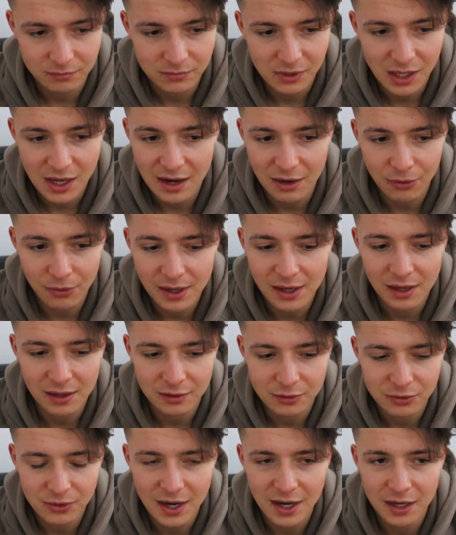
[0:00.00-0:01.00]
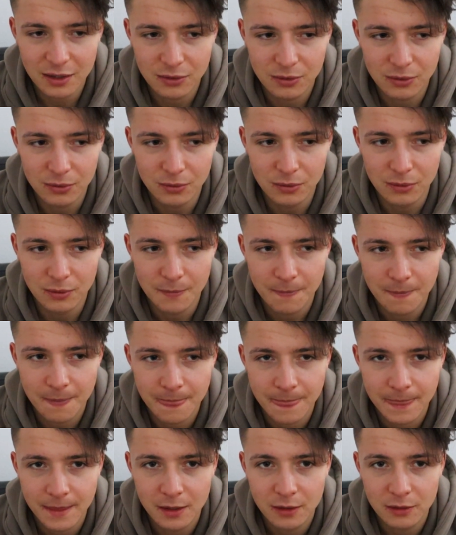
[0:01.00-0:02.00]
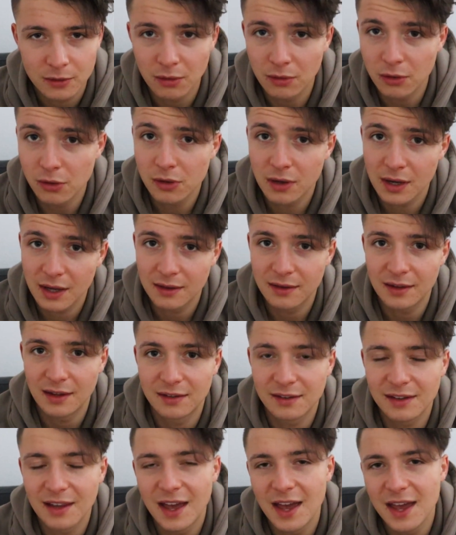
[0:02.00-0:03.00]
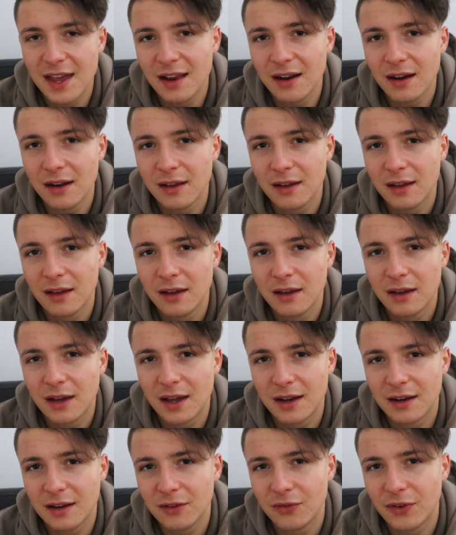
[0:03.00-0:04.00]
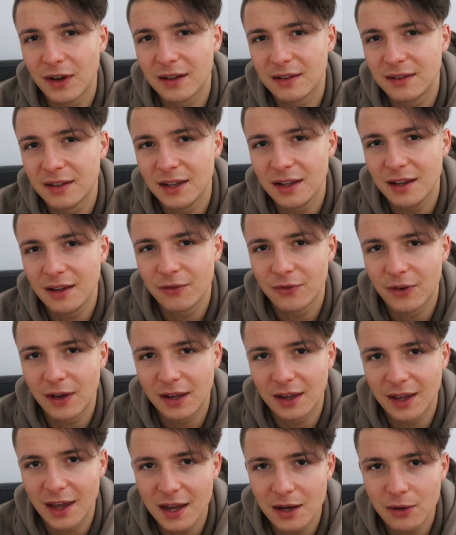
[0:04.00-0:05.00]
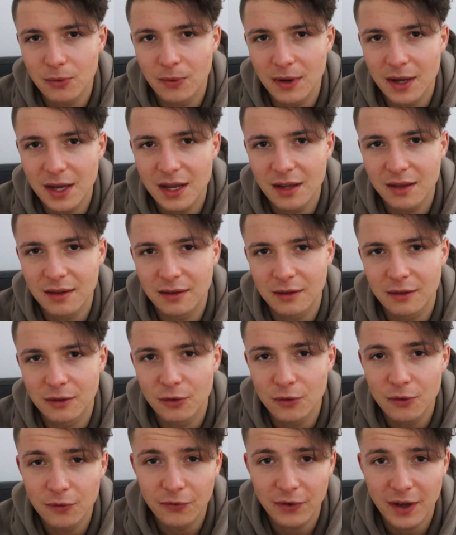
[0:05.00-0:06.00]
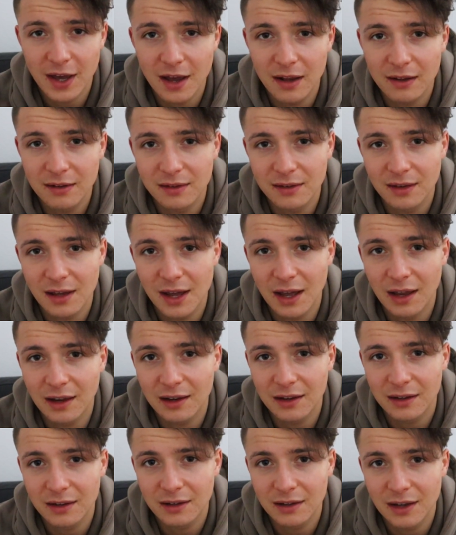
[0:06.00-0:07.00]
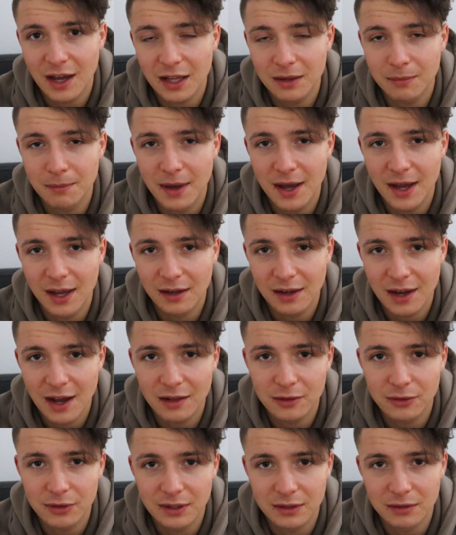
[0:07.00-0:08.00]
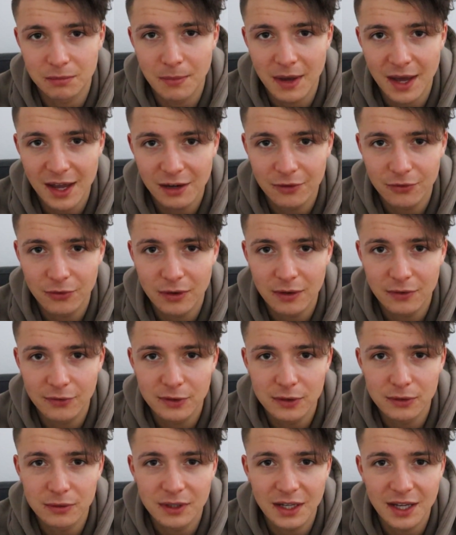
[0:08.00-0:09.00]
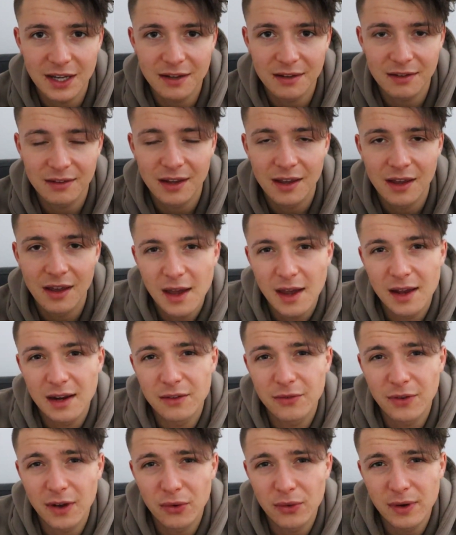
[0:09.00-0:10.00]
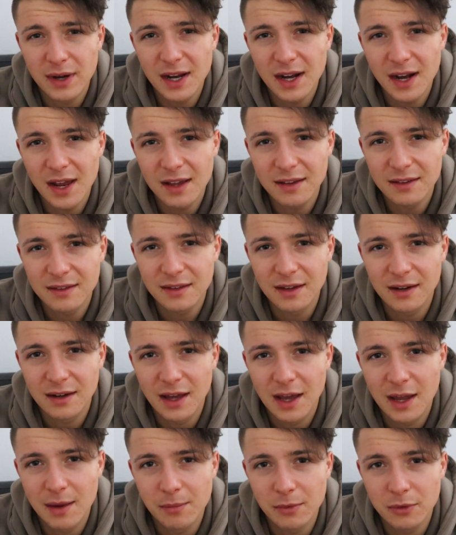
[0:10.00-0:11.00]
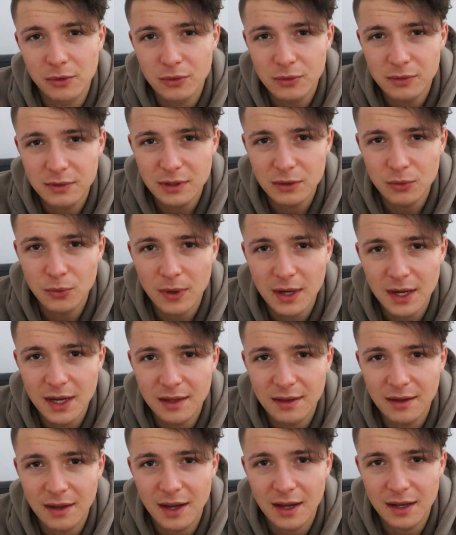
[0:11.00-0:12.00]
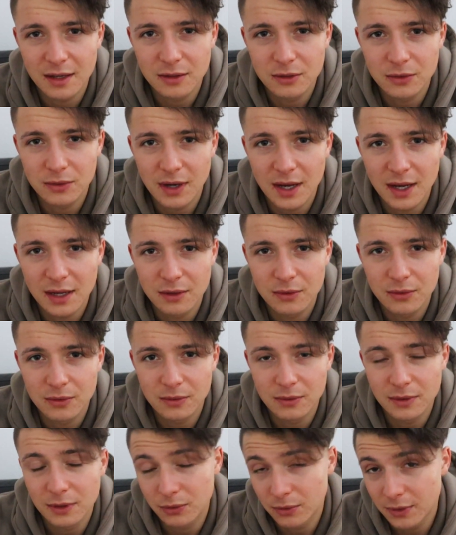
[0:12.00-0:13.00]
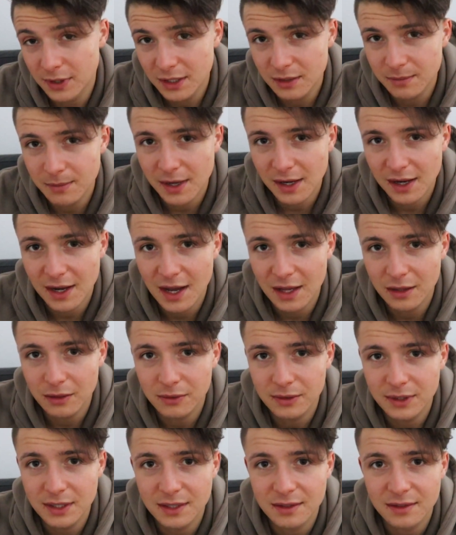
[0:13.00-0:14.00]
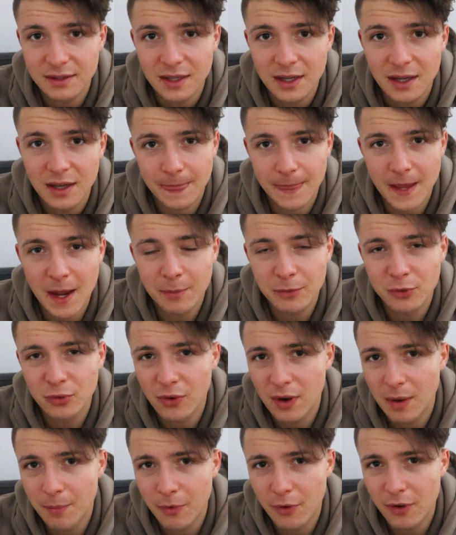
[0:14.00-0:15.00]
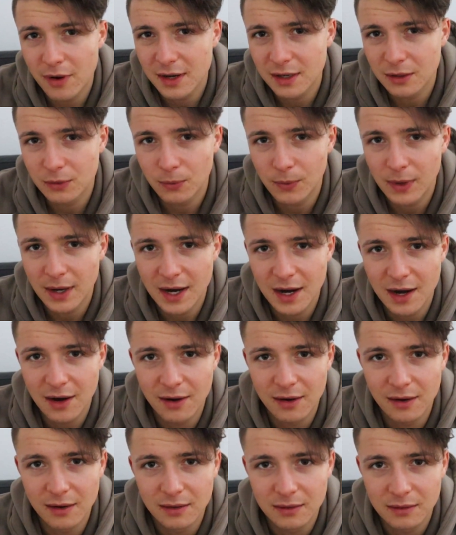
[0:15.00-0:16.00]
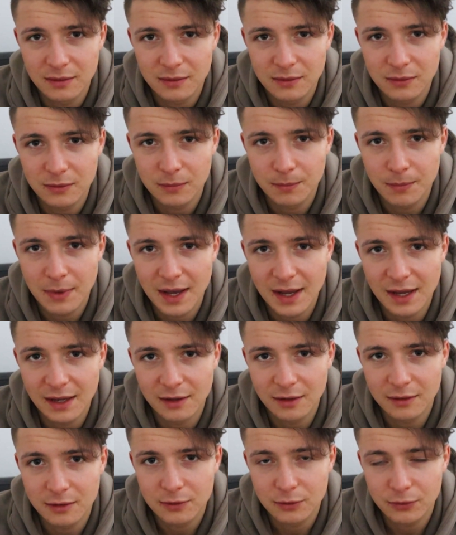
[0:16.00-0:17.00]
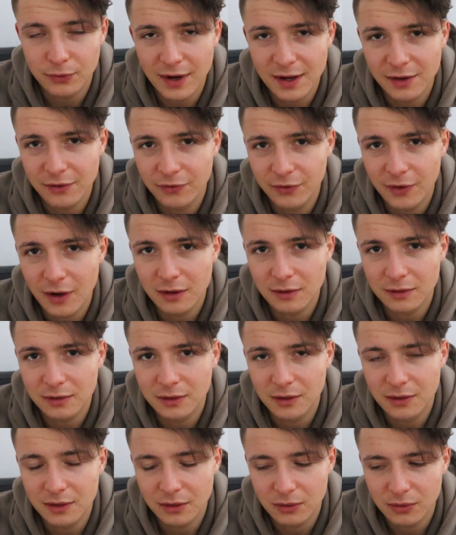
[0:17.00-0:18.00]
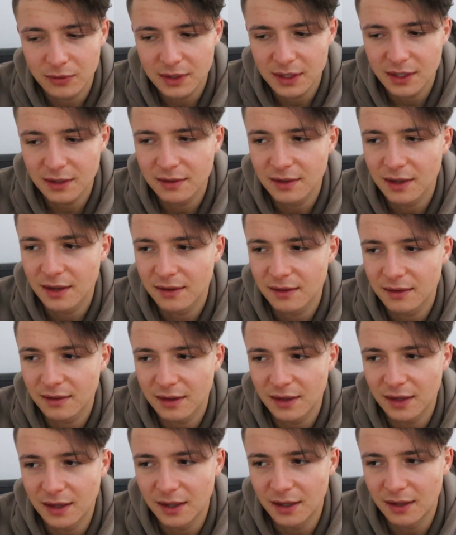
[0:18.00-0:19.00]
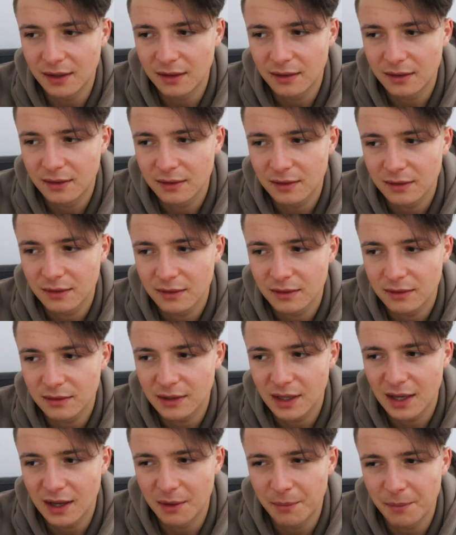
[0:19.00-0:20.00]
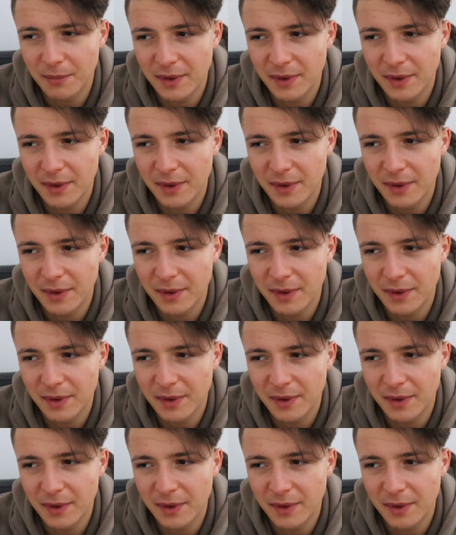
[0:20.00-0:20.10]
yeah, I really try to look at the scale, and if I gain weight too fast, I cut my calories back for a few days. And if I realize that I'm losing weight, I try to increase my calories up to a point where my strength also increases, and yeah,